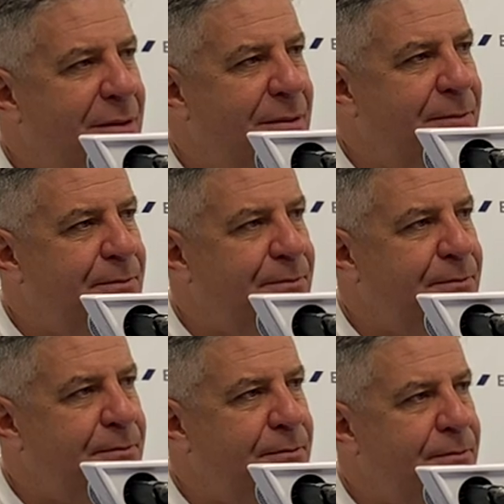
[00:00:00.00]
shortstop that
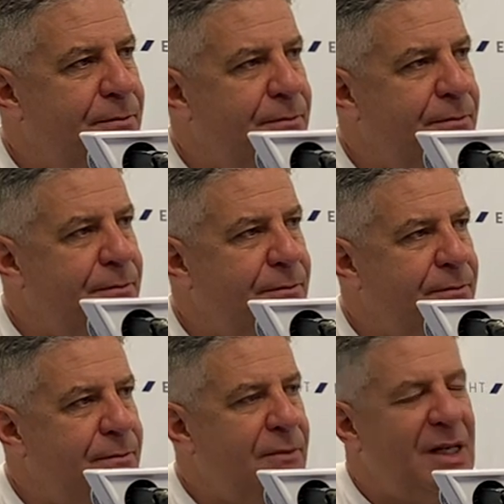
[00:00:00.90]
sort of won this thing for
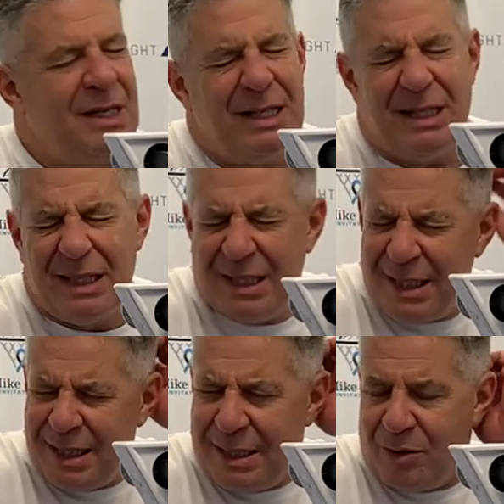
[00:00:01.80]
you, didn't it?
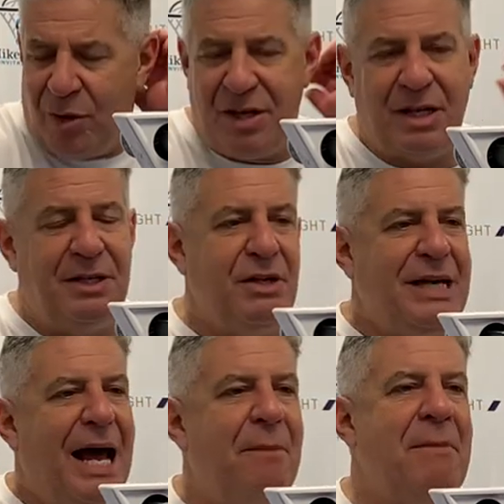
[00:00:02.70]
Well, you, you
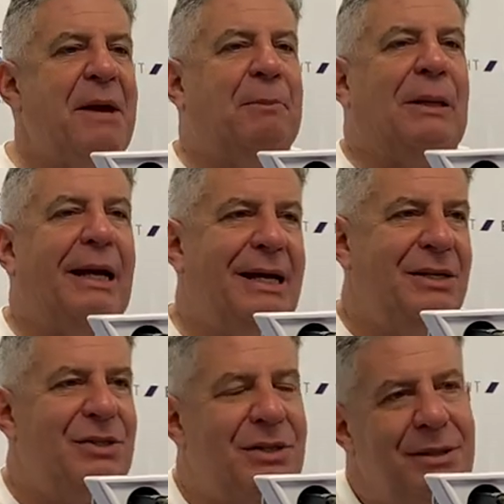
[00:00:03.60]
got to make
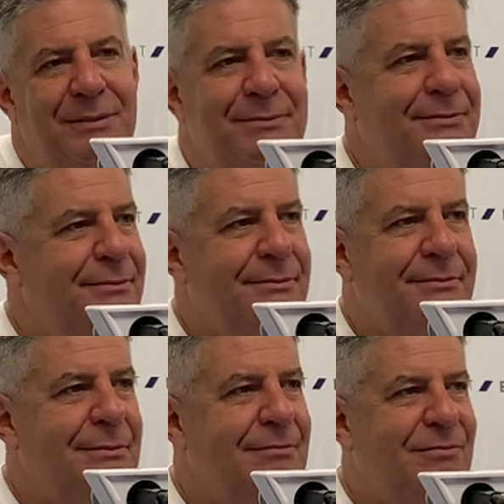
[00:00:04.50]
plays.
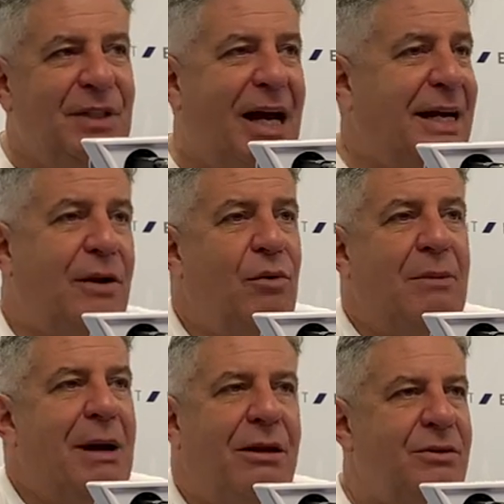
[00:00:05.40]
You got to get
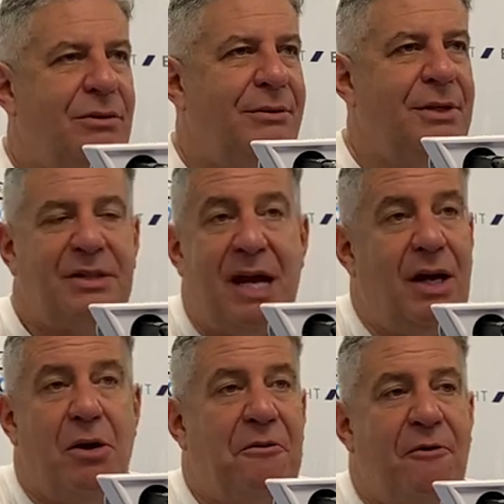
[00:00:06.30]
rebounds. You just can't
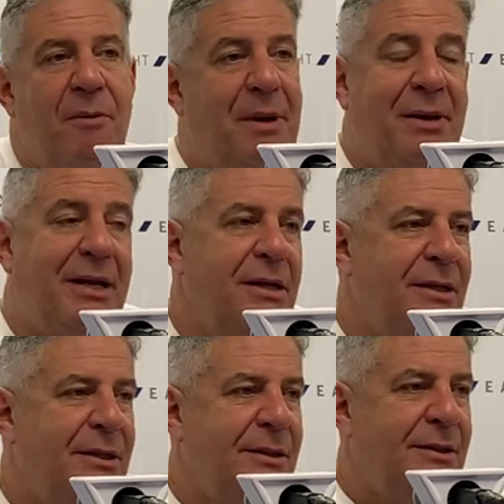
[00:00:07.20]
go for them. I mean,
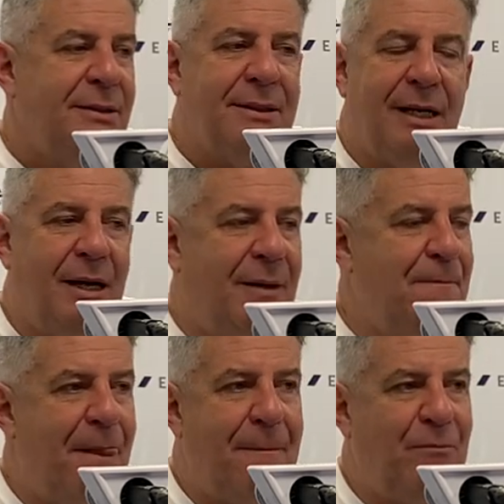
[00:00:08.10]
um,
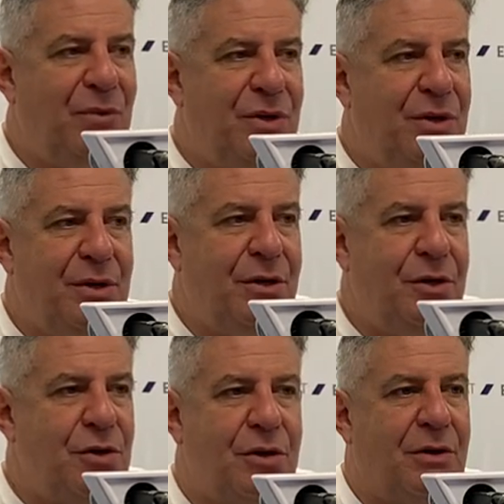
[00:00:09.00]
you,
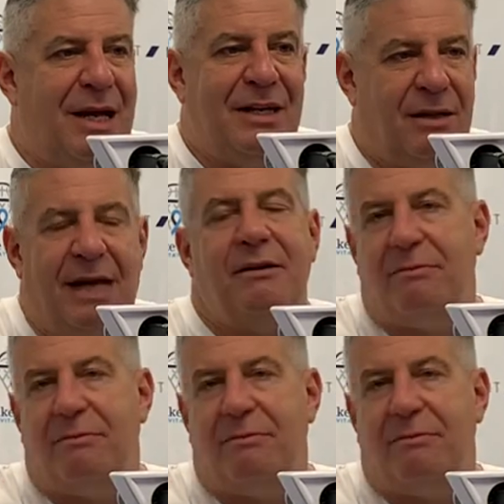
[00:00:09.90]
you, like like